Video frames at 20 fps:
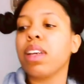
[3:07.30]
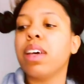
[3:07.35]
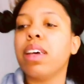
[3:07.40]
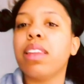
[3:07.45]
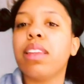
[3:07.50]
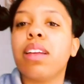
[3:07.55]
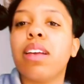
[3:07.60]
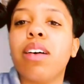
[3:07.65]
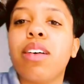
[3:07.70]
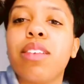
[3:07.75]

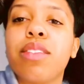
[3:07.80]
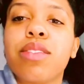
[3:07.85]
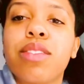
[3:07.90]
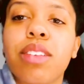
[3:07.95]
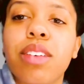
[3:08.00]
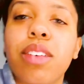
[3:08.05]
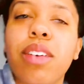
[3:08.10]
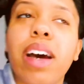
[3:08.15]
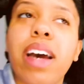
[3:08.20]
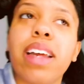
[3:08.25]
And
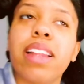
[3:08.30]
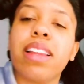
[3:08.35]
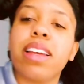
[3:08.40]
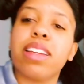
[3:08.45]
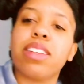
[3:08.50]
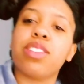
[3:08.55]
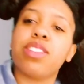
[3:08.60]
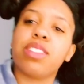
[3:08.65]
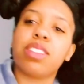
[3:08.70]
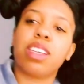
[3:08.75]
also, I
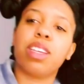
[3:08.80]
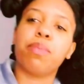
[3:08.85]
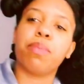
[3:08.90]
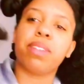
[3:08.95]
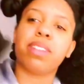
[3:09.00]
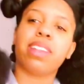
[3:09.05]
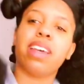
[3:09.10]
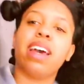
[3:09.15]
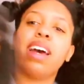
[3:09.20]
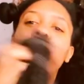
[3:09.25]
like just keep a
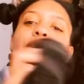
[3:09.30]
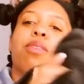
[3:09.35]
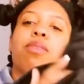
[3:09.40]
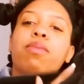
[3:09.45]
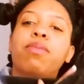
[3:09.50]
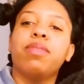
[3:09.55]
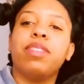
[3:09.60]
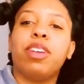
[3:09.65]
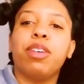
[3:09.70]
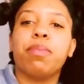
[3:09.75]
towel
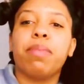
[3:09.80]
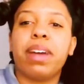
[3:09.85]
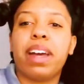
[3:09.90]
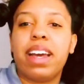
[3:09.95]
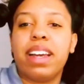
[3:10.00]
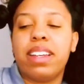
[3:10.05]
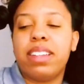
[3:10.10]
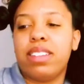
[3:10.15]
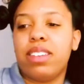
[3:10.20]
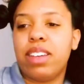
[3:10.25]

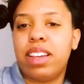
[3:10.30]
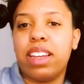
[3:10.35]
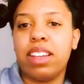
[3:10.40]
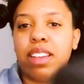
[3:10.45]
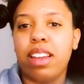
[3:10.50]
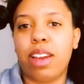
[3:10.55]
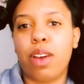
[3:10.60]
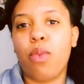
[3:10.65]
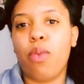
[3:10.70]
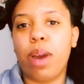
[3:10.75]
nearby so I
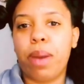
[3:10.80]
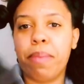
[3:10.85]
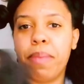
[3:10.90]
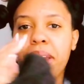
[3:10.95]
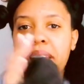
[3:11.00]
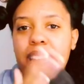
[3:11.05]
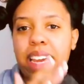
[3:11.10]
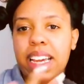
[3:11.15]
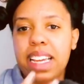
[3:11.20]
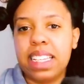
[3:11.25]
can wipe my
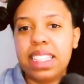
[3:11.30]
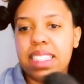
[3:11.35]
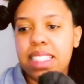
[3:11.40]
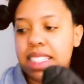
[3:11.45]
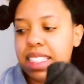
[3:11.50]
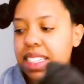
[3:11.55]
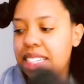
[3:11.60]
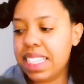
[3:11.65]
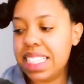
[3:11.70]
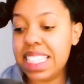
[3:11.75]

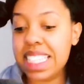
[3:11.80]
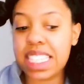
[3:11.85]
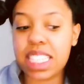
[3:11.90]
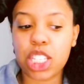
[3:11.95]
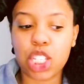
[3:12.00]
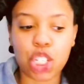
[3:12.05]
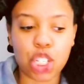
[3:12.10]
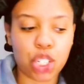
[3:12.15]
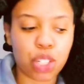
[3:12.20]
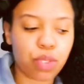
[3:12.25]
hands and
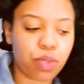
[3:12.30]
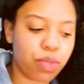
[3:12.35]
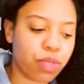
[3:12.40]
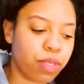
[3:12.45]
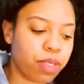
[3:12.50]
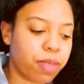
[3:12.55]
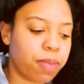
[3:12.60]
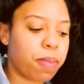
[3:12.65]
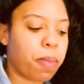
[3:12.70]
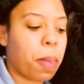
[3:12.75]
stuff.
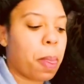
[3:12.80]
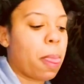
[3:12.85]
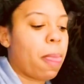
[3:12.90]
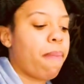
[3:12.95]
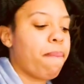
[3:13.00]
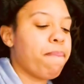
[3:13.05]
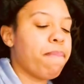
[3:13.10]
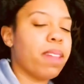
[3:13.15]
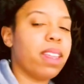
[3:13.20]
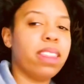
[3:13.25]

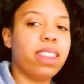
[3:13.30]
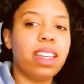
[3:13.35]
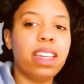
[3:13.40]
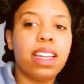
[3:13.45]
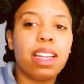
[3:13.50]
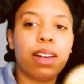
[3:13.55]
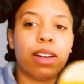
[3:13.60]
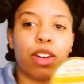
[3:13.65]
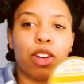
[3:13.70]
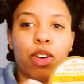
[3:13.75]
Then
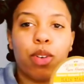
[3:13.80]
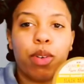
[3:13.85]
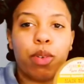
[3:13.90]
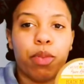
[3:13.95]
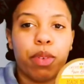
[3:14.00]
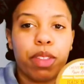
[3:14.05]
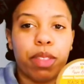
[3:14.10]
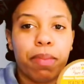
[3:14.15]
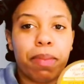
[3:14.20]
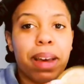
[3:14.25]
I go in
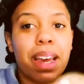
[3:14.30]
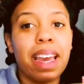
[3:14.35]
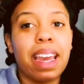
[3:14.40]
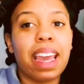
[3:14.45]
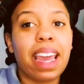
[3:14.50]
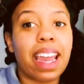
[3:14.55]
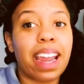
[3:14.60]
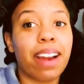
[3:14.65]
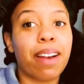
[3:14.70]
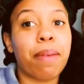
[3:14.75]
with my
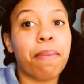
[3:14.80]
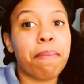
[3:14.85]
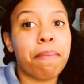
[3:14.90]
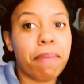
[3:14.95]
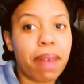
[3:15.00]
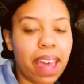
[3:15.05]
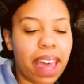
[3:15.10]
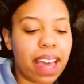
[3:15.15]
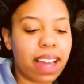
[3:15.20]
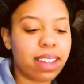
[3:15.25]
hair
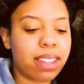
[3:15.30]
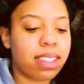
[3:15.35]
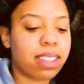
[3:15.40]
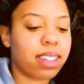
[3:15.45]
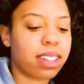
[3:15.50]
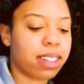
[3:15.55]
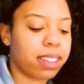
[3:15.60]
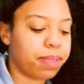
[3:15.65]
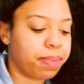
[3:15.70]
mask,